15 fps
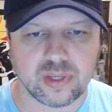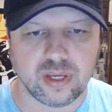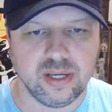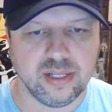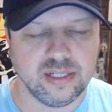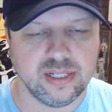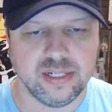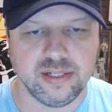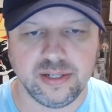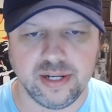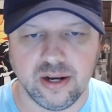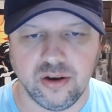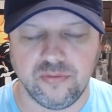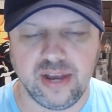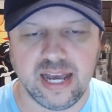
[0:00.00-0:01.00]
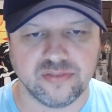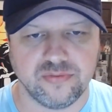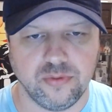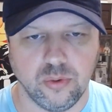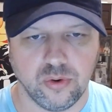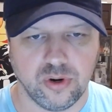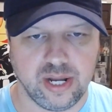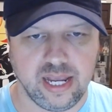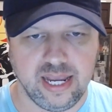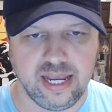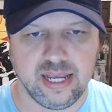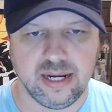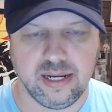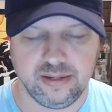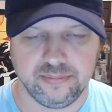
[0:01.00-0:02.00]
And then, fast forward
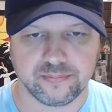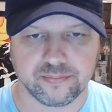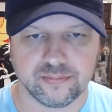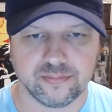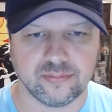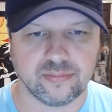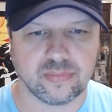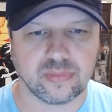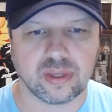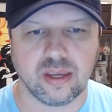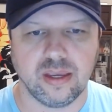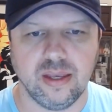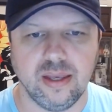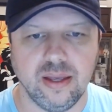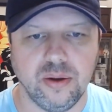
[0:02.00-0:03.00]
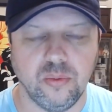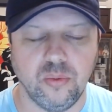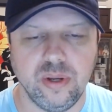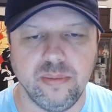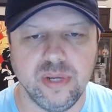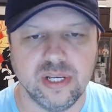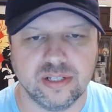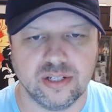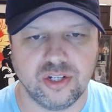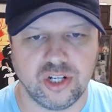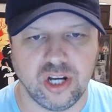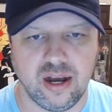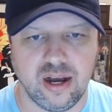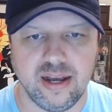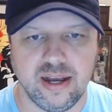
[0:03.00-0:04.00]
ahead, we miss a
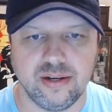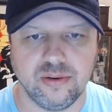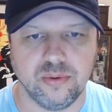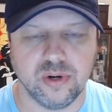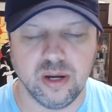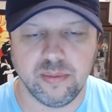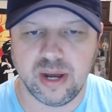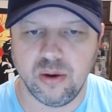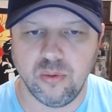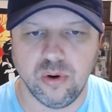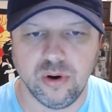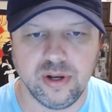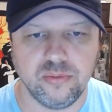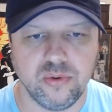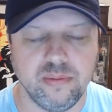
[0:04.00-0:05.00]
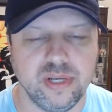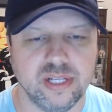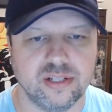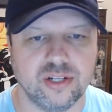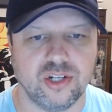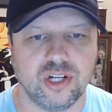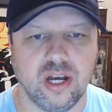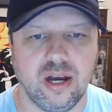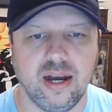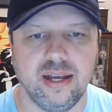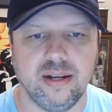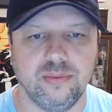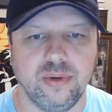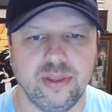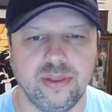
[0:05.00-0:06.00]
shot. We're up by 1. We miss a
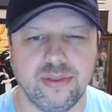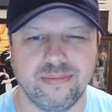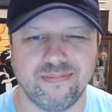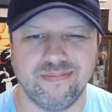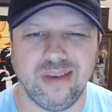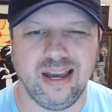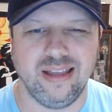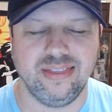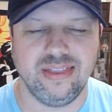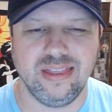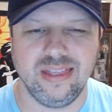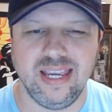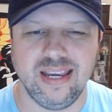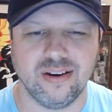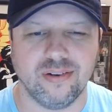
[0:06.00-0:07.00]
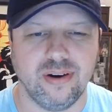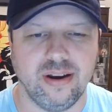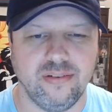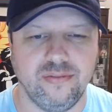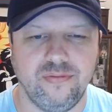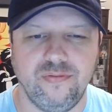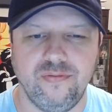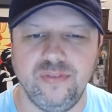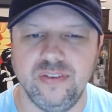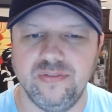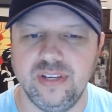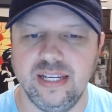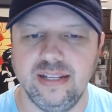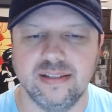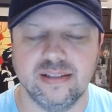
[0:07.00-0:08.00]
shot with, I think, around
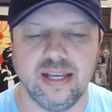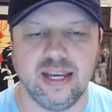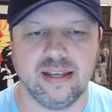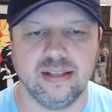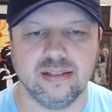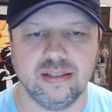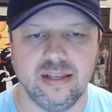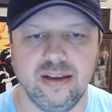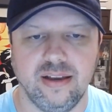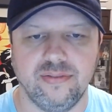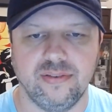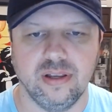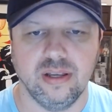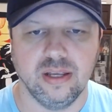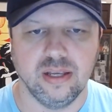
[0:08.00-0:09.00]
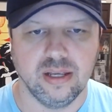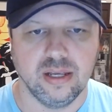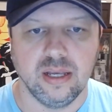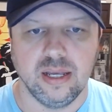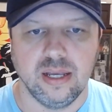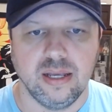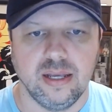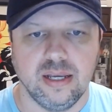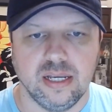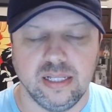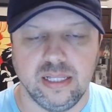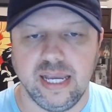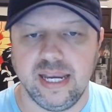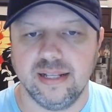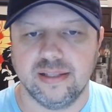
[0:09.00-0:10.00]
15 seconds left.
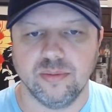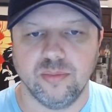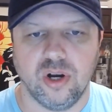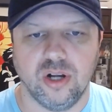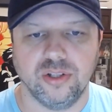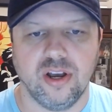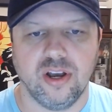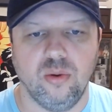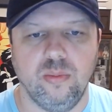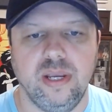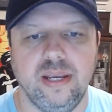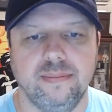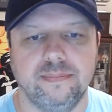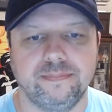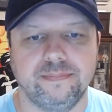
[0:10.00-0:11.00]
And they get the ball to Kobe.